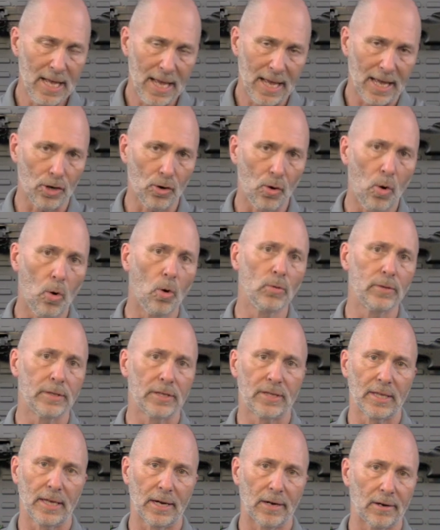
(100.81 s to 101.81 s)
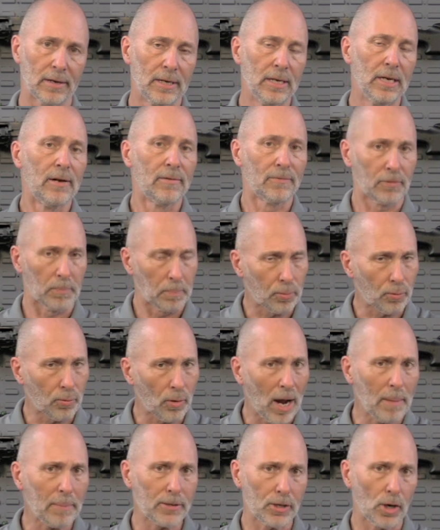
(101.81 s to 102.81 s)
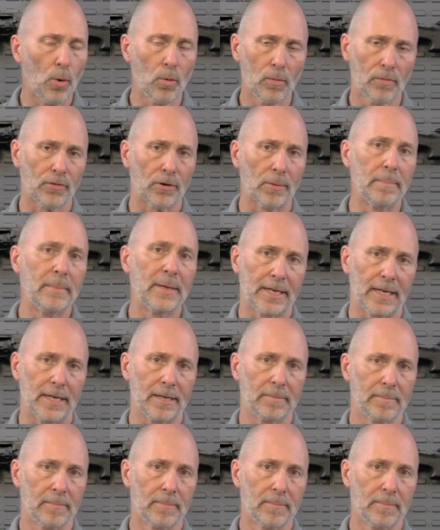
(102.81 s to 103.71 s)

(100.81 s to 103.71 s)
and hold it there for probably over a minute.